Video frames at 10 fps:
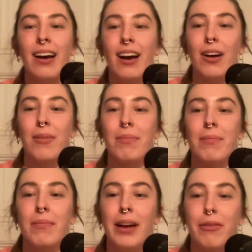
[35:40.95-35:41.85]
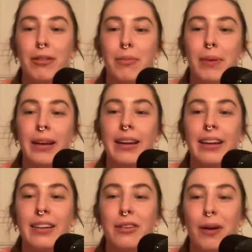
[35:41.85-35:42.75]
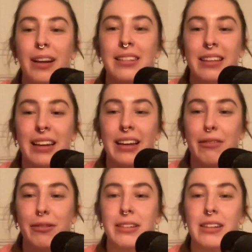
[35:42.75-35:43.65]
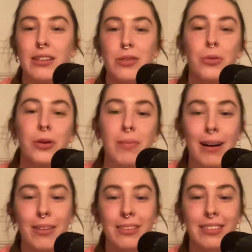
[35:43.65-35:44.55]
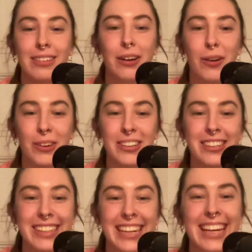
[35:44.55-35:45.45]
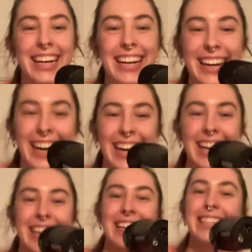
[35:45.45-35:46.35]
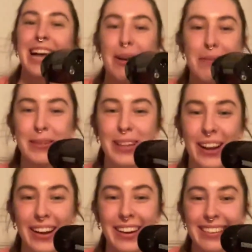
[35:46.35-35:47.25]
it would be crazy if we didn't talk about God in this episode.